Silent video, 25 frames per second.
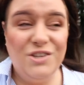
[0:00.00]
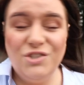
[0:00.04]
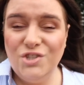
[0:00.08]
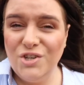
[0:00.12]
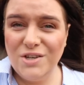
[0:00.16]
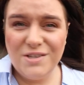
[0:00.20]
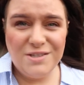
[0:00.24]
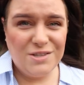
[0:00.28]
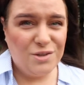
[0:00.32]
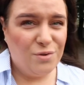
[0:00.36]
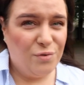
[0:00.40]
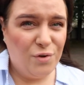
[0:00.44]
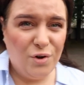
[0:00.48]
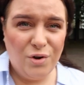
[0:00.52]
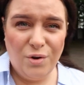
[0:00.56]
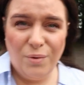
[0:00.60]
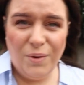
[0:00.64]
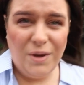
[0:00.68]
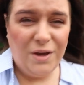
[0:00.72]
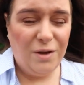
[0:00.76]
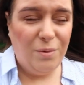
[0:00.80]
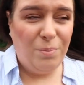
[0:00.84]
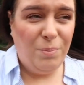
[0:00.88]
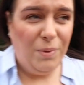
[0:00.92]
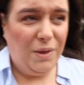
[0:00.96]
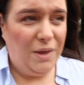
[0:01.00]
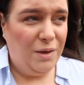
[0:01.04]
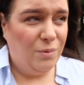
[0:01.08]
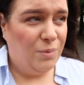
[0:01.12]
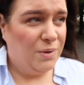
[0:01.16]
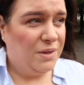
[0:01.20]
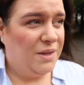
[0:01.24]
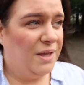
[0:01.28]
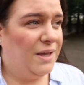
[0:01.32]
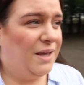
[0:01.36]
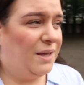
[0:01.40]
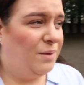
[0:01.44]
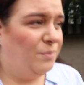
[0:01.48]
just for quick pee
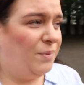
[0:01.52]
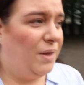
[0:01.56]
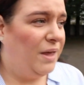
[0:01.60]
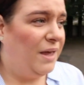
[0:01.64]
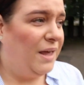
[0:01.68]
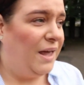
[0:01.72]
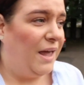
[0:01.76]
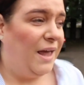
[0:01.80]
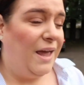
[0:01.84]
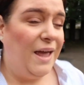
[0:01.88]
with him.